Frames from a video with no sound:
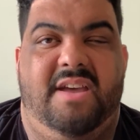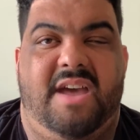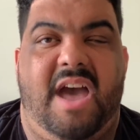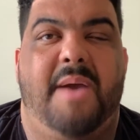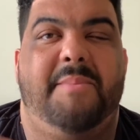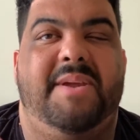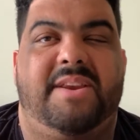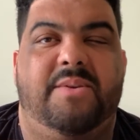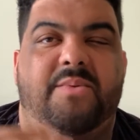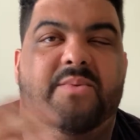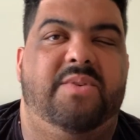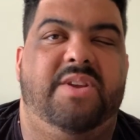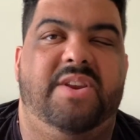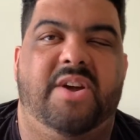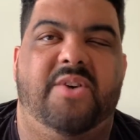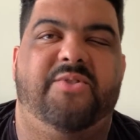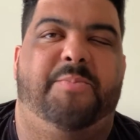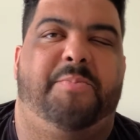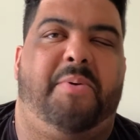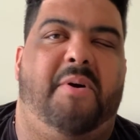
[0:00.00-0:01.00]
I mean,
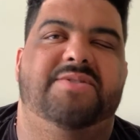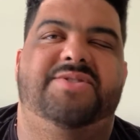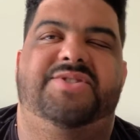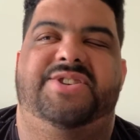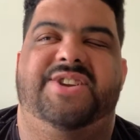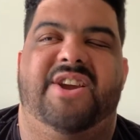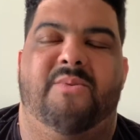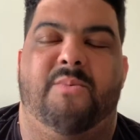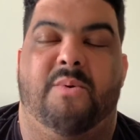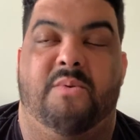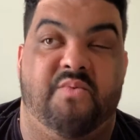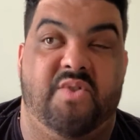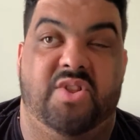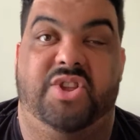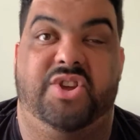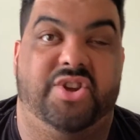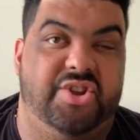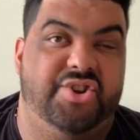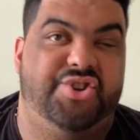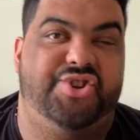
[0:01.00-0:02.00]
there's parts of the year where
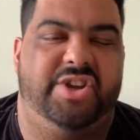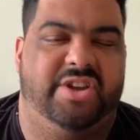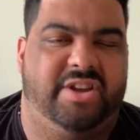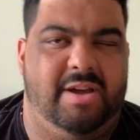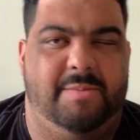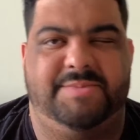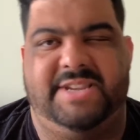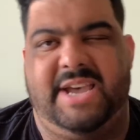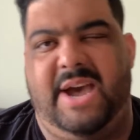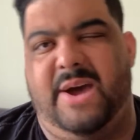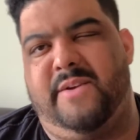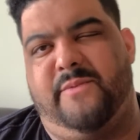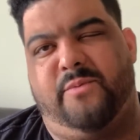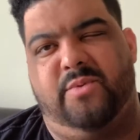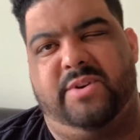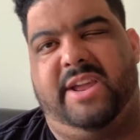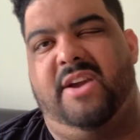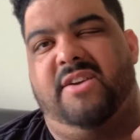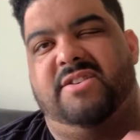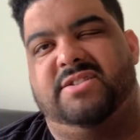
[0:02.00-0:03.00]
really good shit comes out,
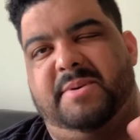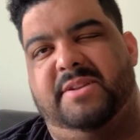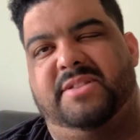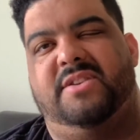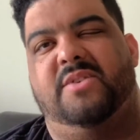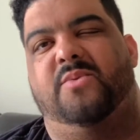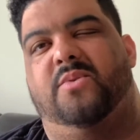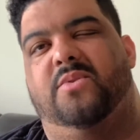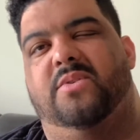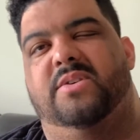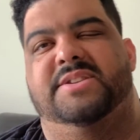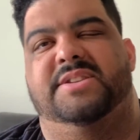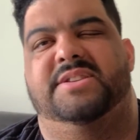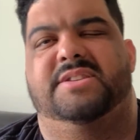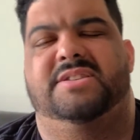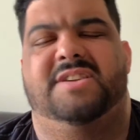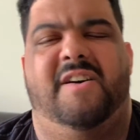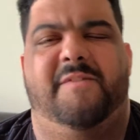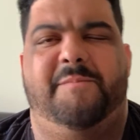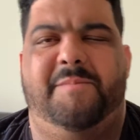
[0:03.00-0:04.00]
everyone cares about the awards and
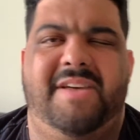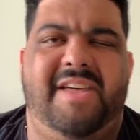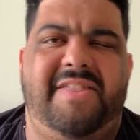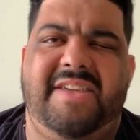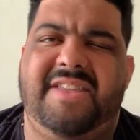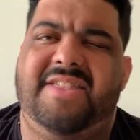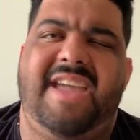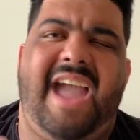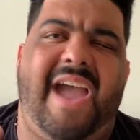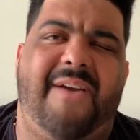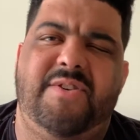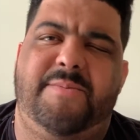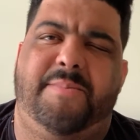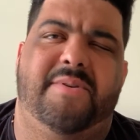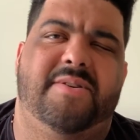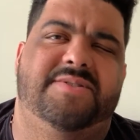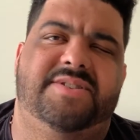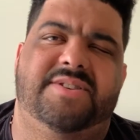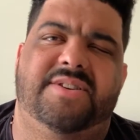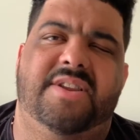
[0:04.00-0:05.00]
stuff, but I think the average
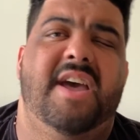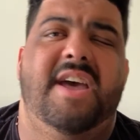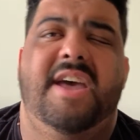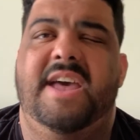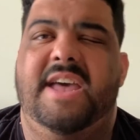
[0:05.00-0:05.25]
person,